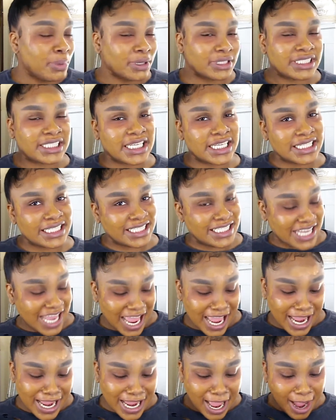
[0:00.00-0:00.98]
But
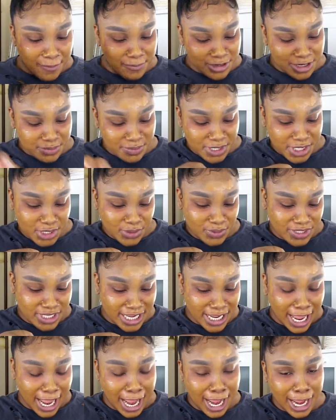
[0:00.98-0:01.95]
today I'm gonna be
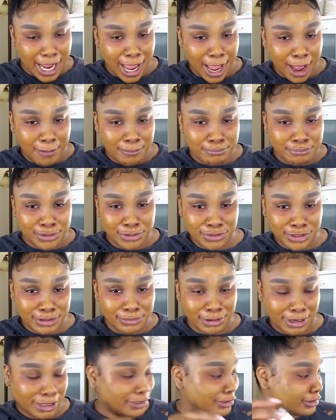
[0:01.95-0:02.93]
using a beauty
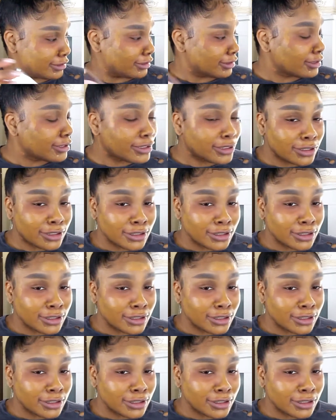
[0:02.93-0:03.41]
blender.